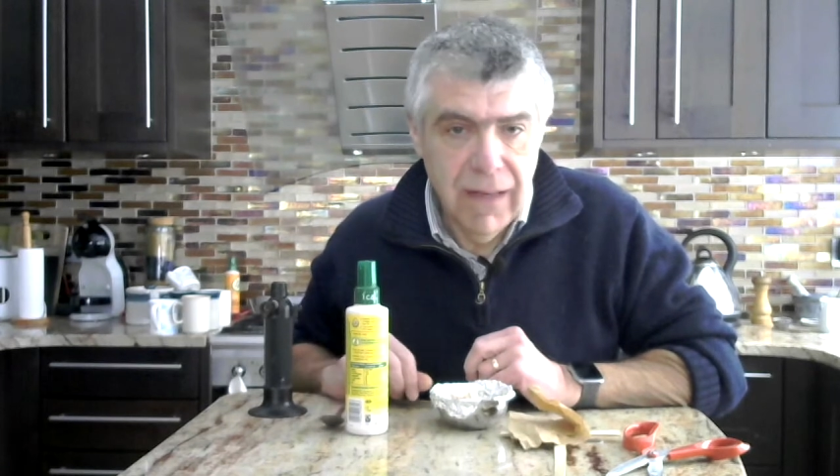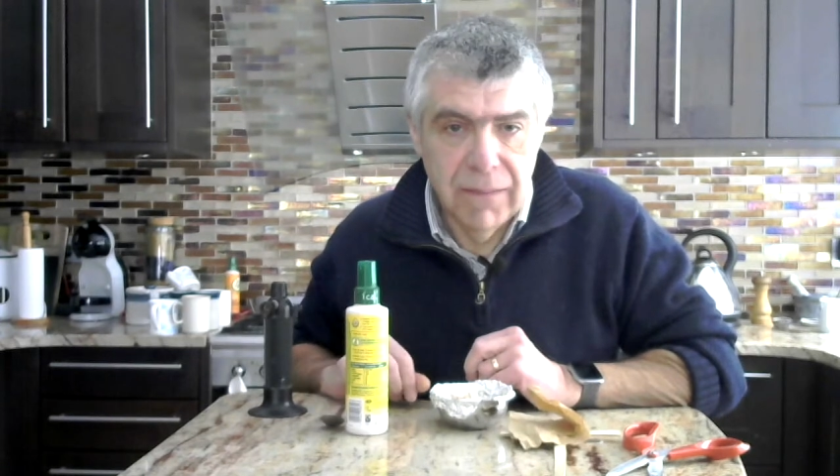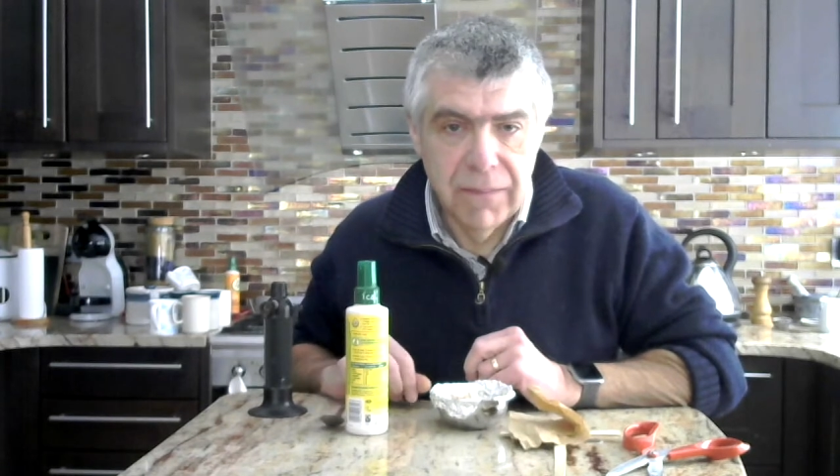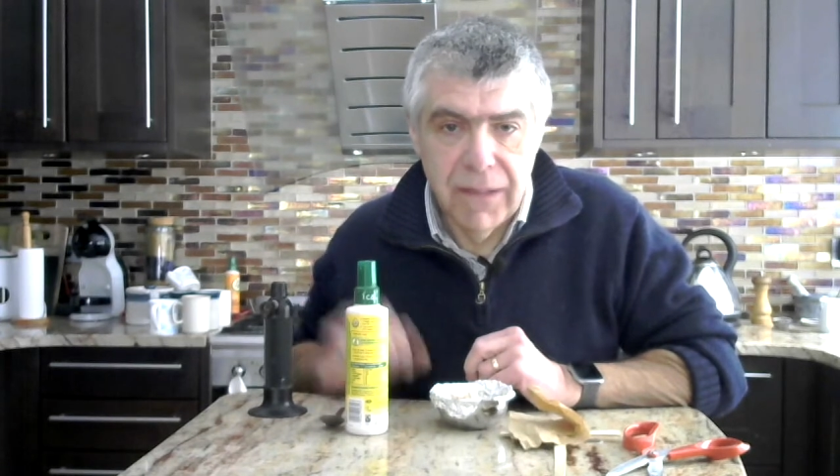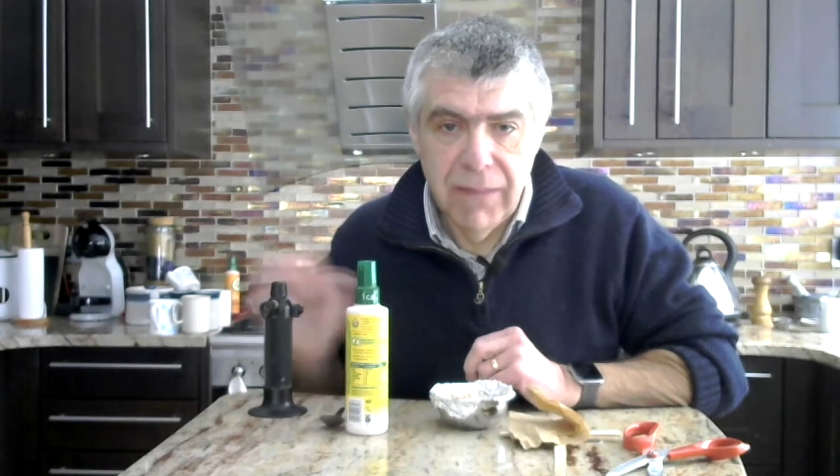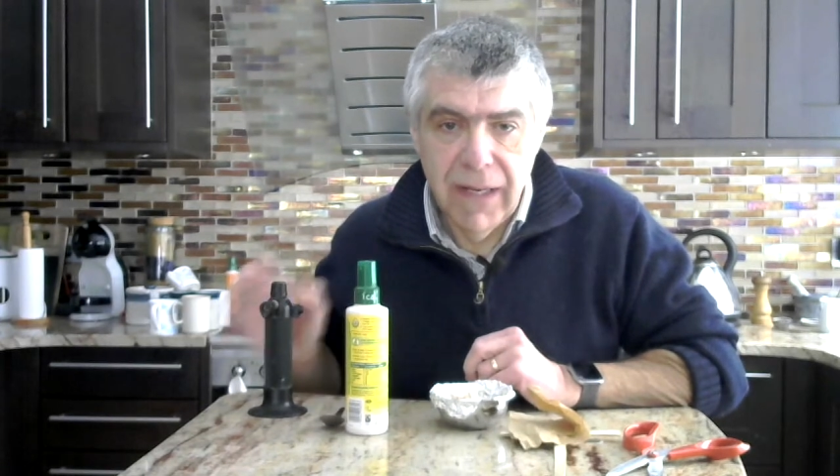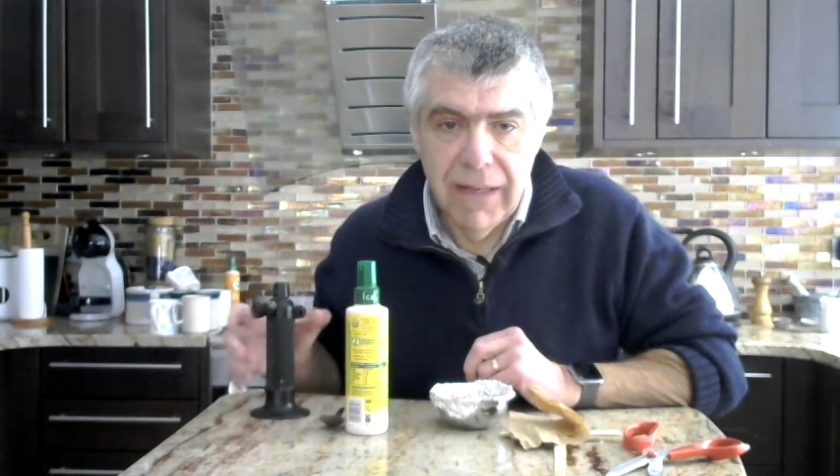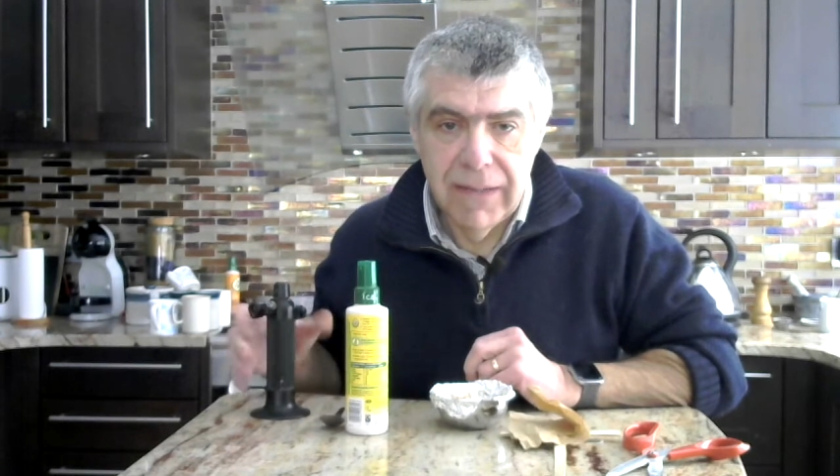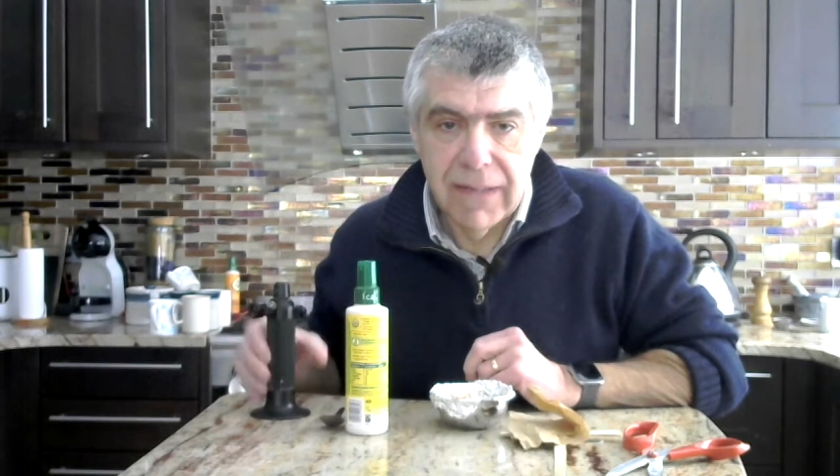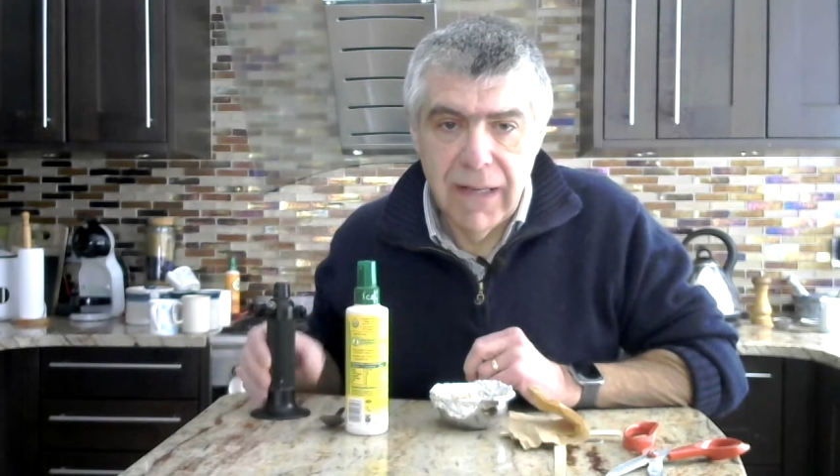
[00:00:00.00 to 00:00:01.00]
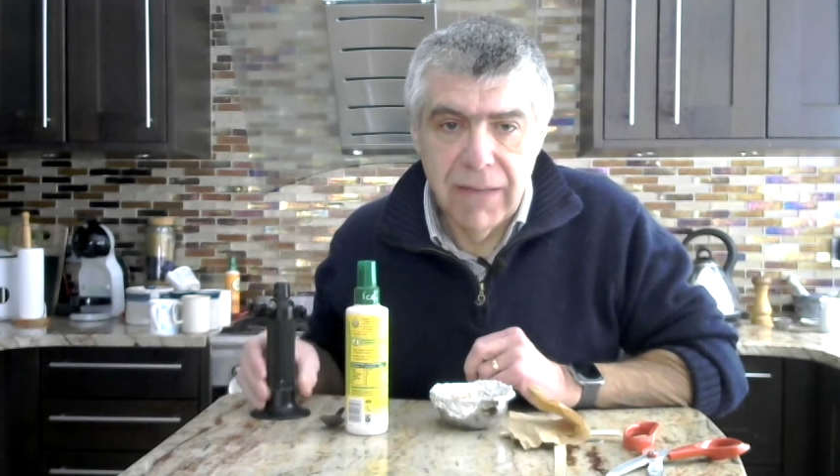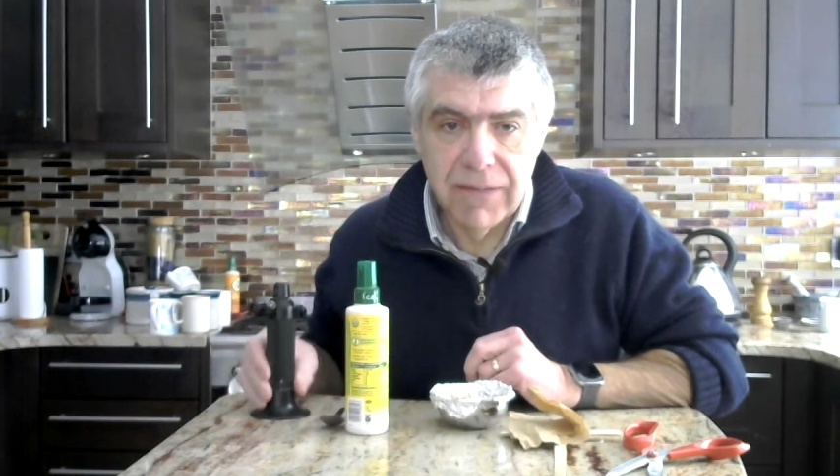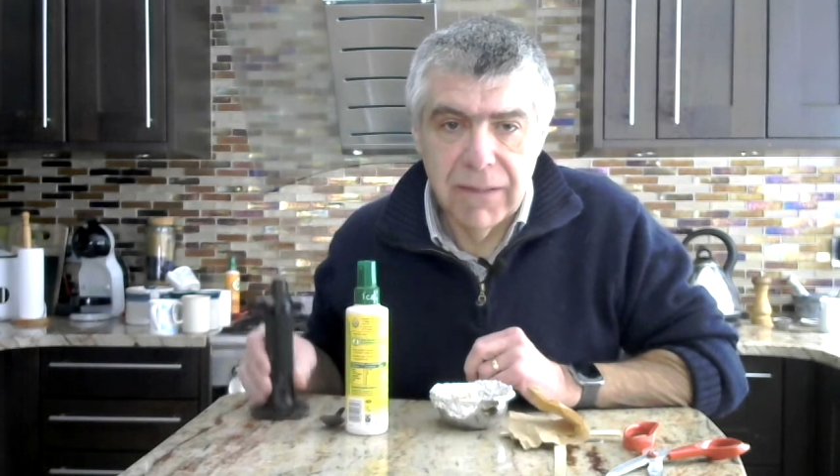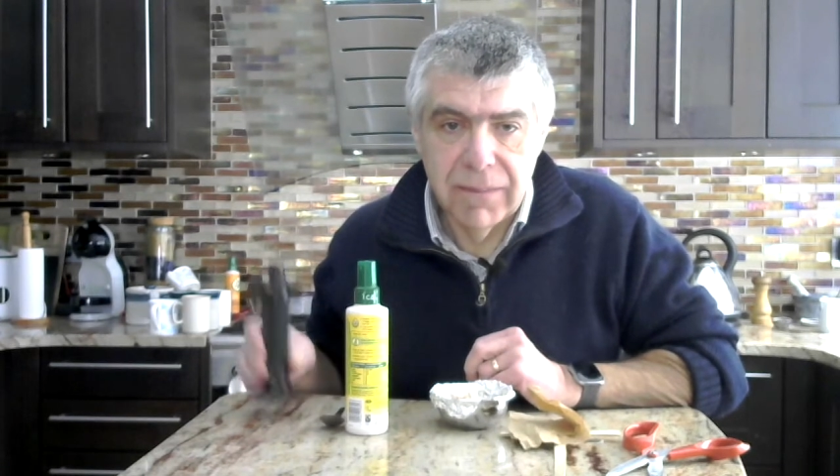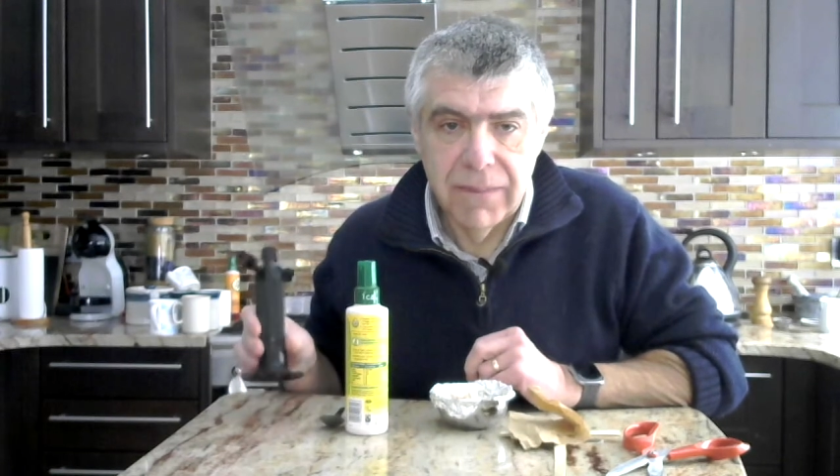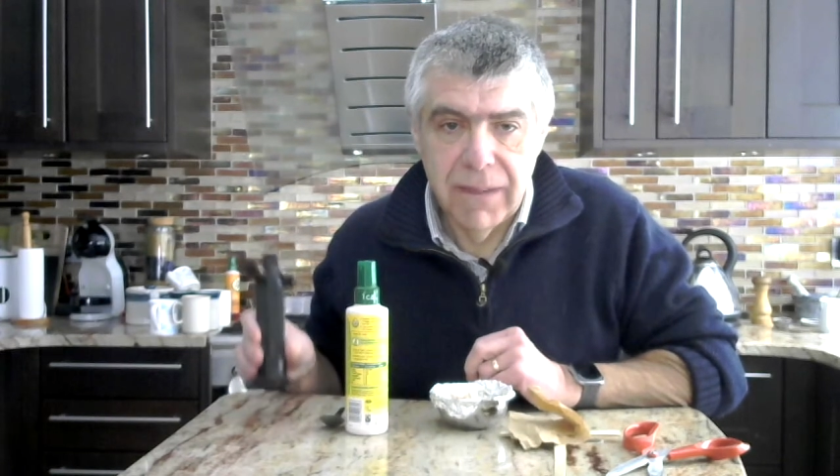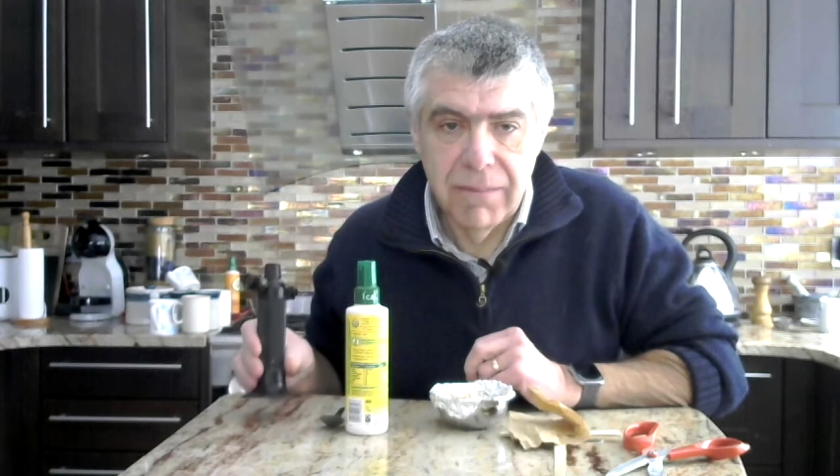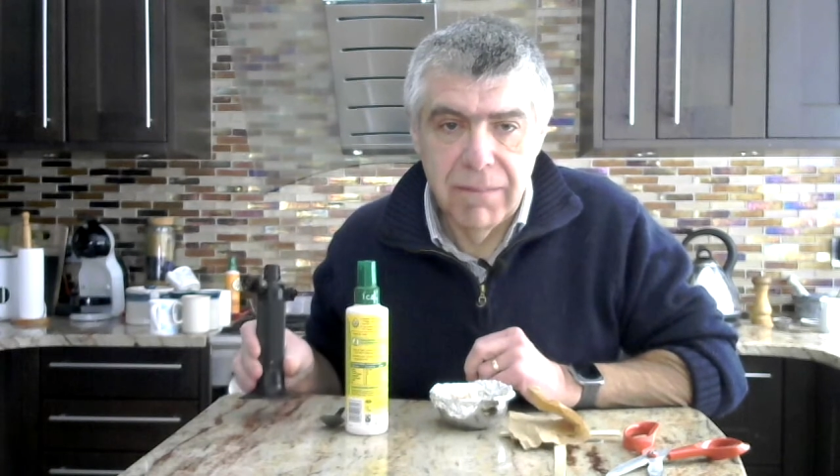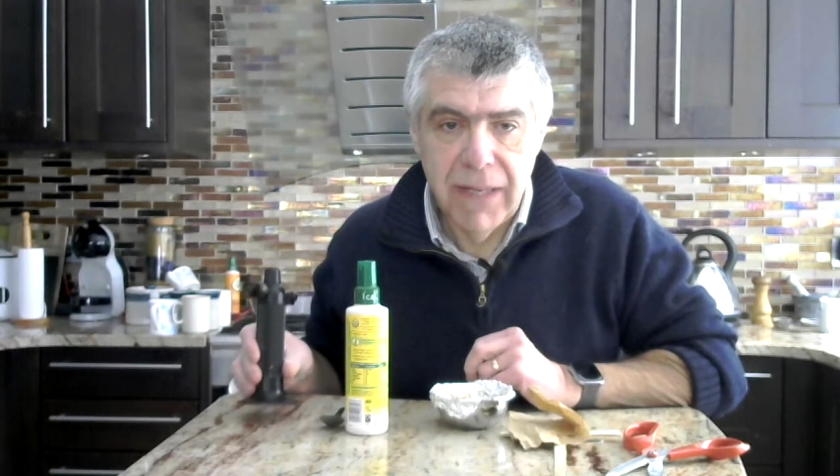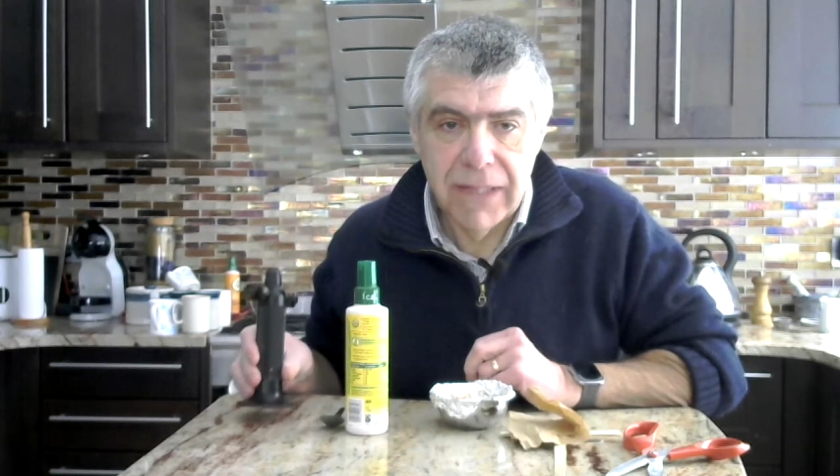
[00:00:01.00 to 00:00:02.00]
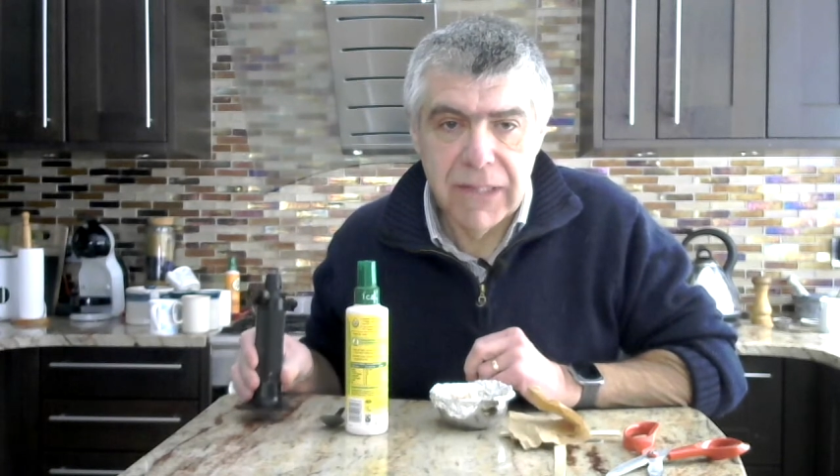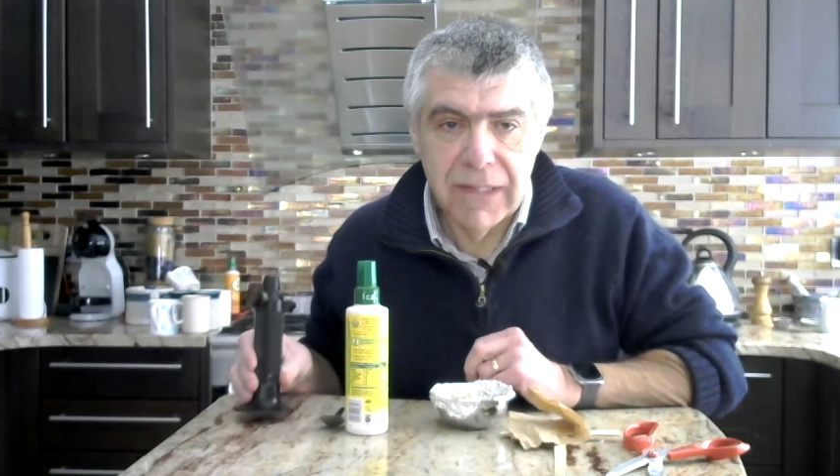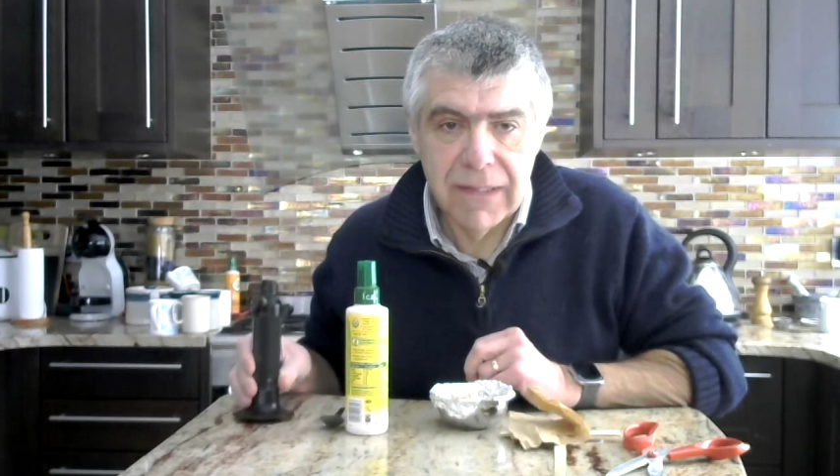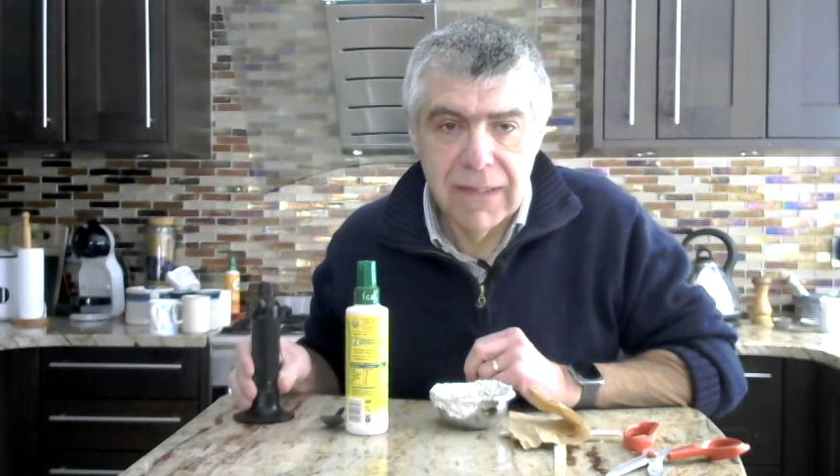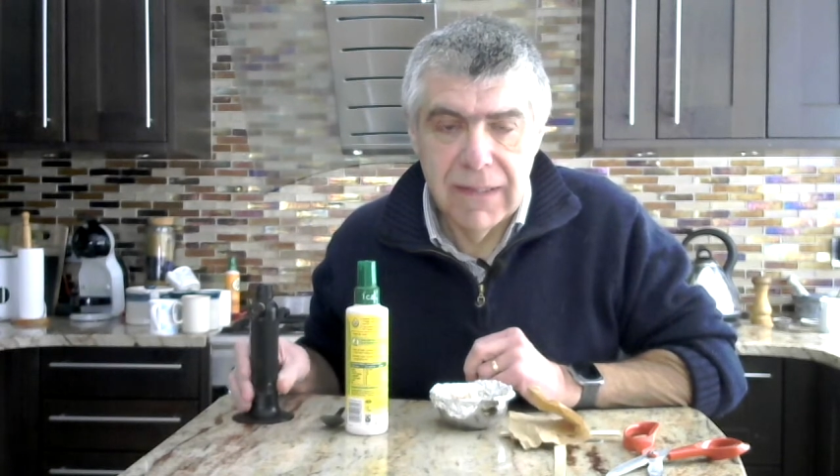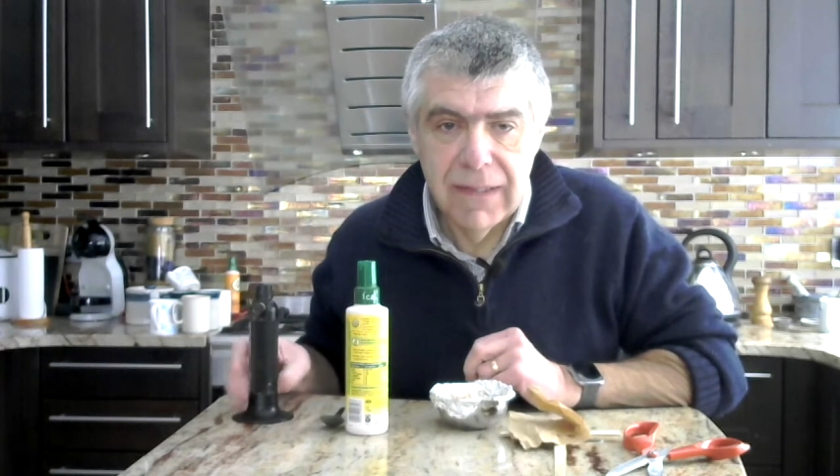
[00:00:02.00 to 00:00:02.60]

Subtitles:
You might need to have some matches,